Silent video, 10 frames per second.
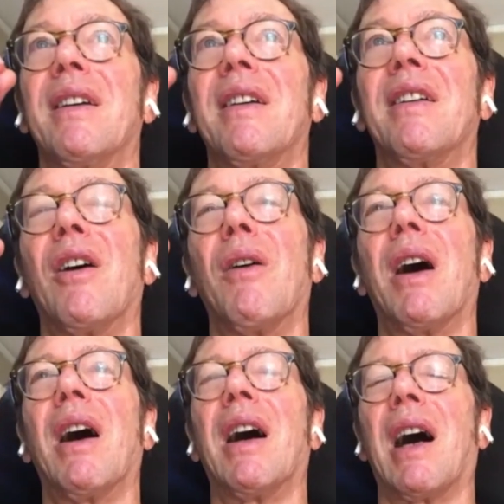you know,
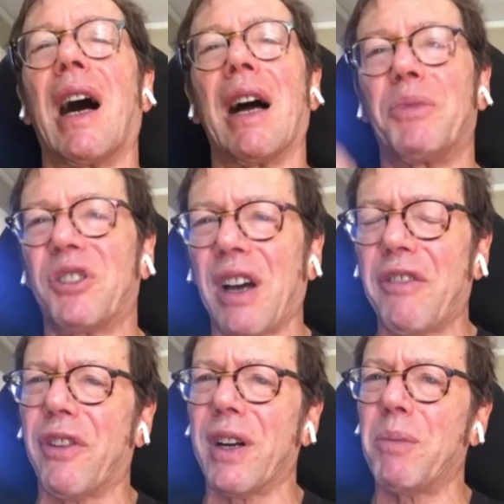I'm
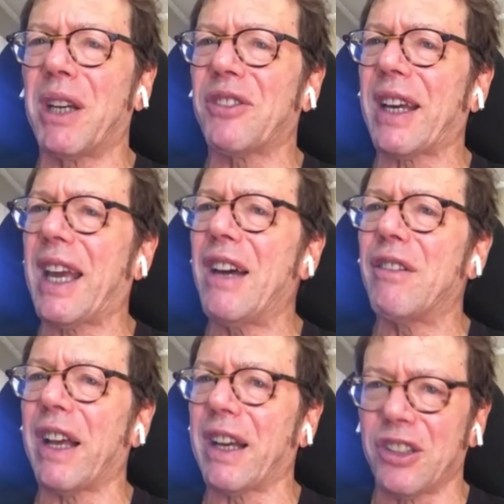suffering because I
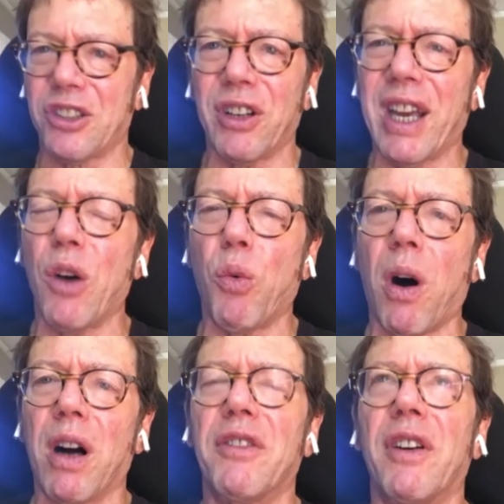still can't
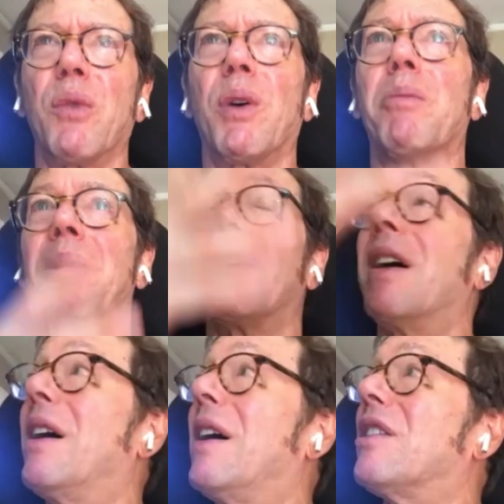walk very well, but
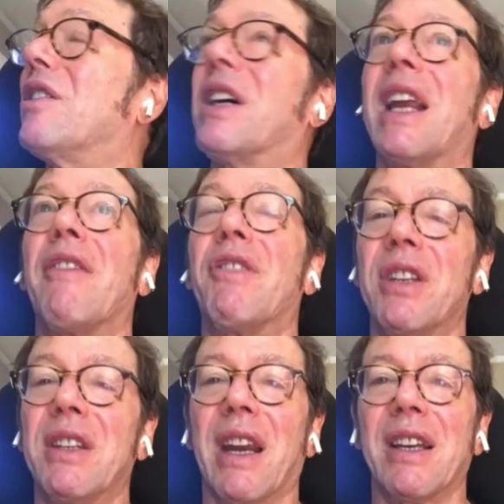look at
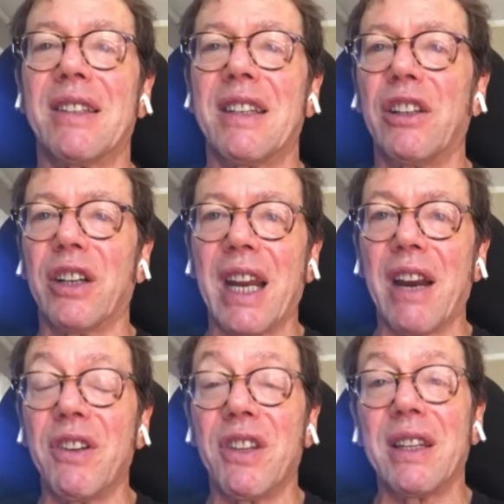everything that I see, look at
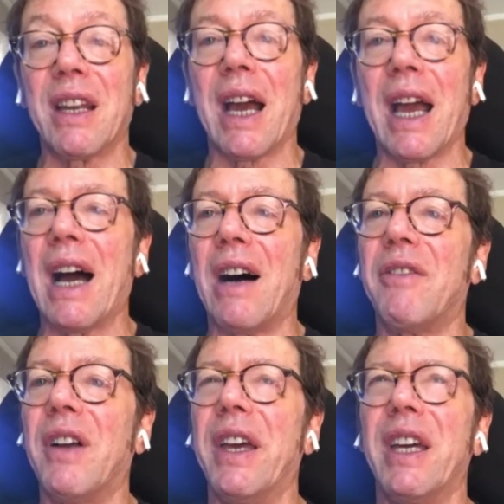everything that I have.
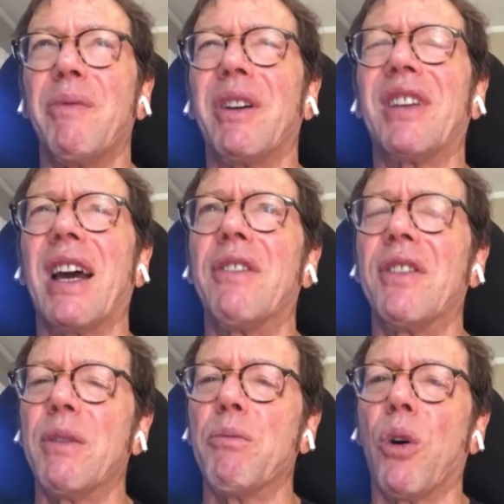It makes
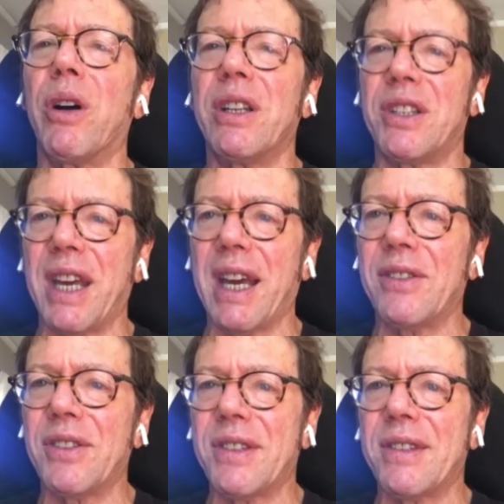everything more
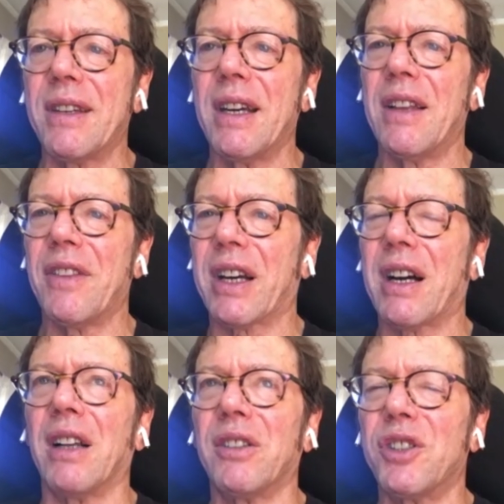intense. The
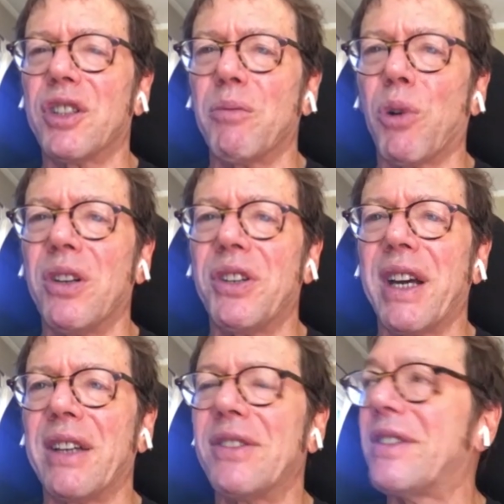colors are more
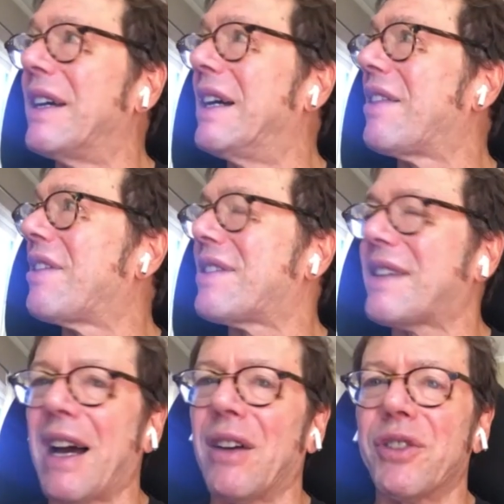intense. The
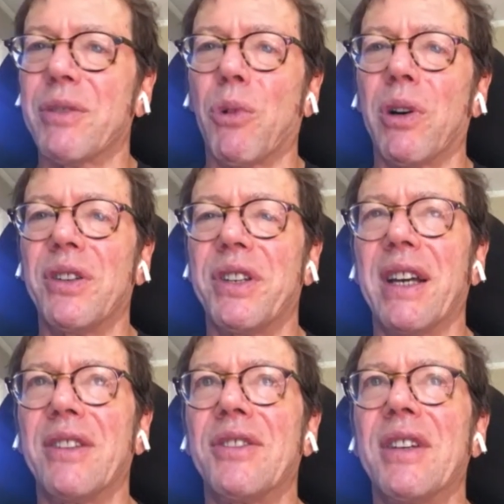sounds are more
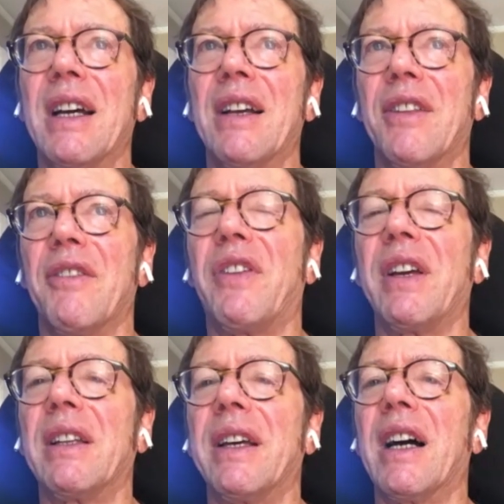intense. The
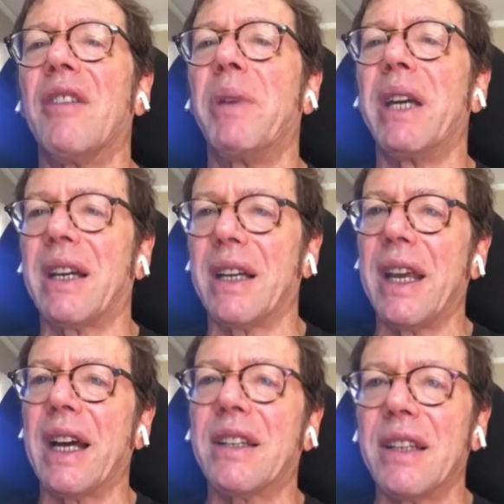feeling of being
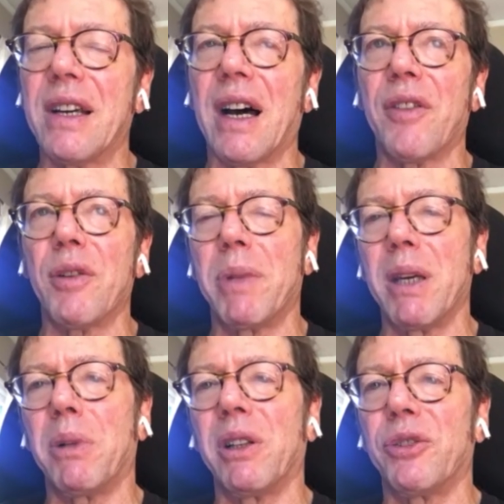connected to other
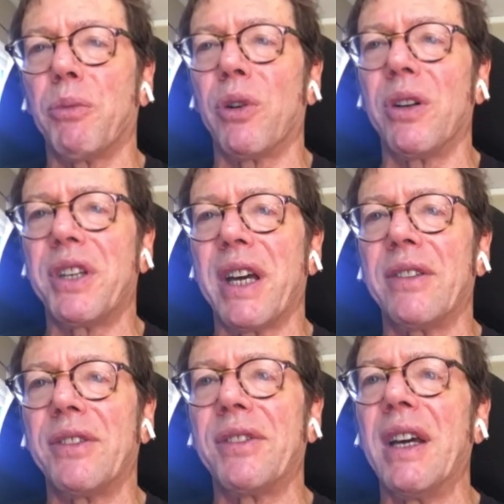people is more
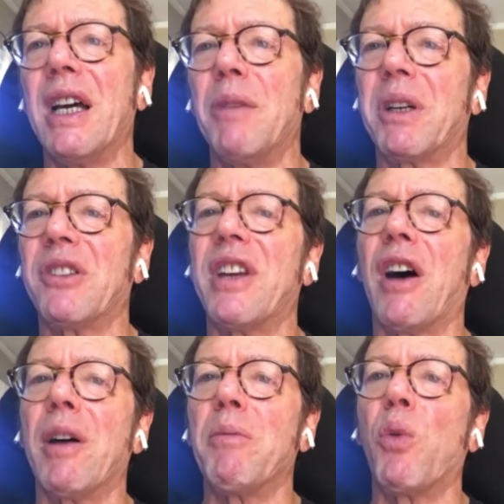intense because now
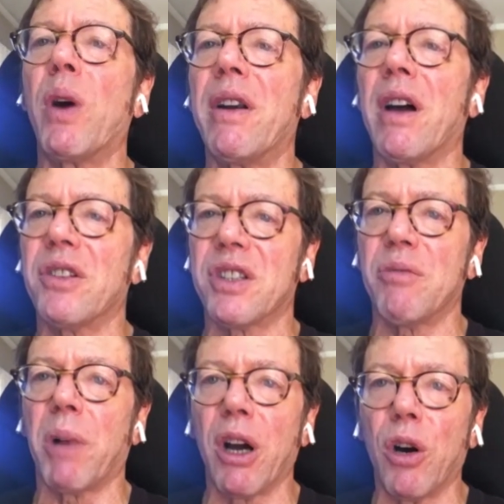I'm aware not just of
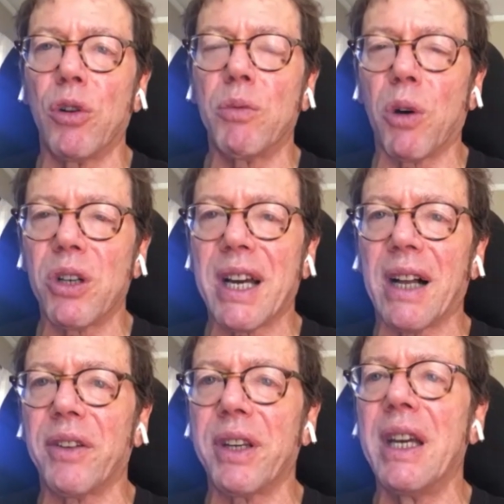my own
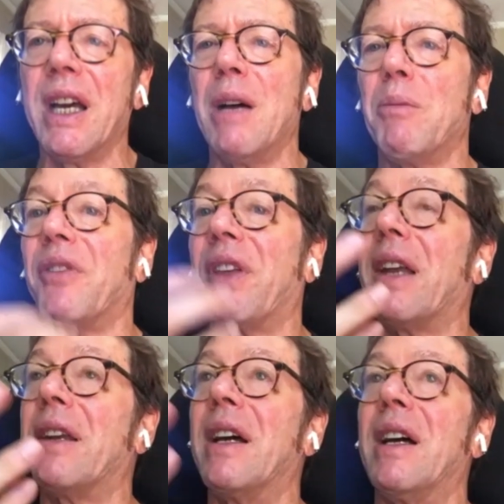mortality, but that
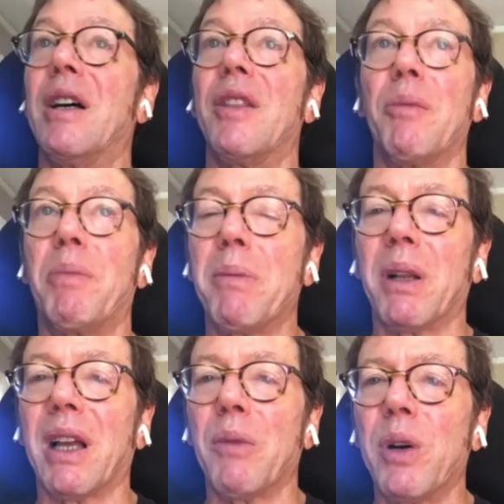the
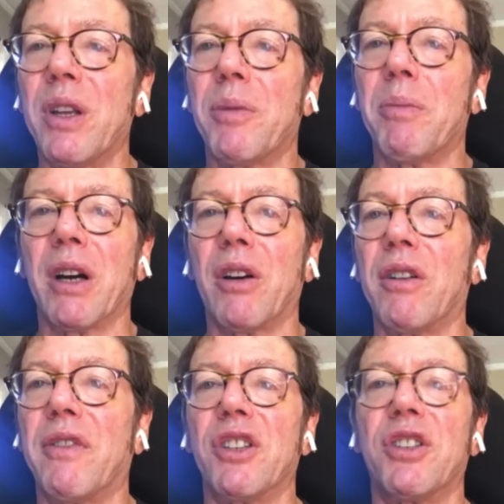people I'm with, my
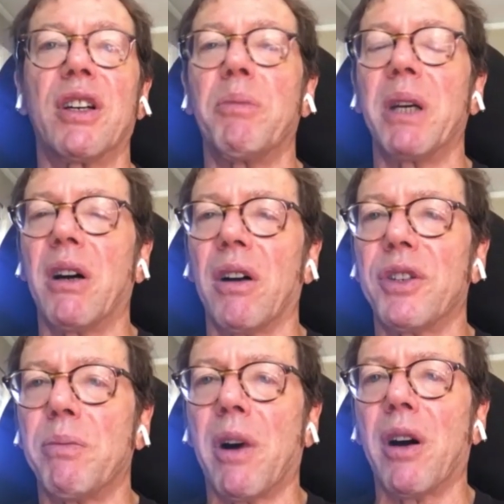girlfriend, she could be gone
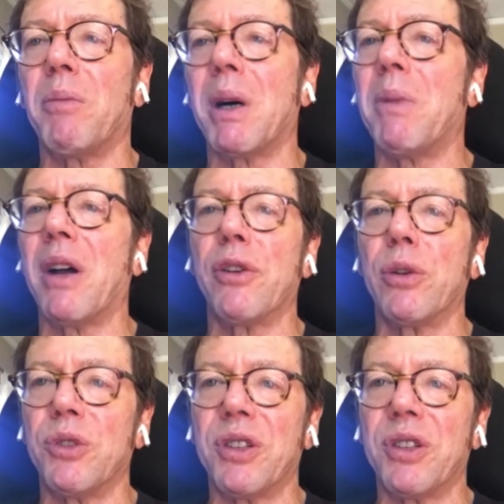tomorrow. My mother, who's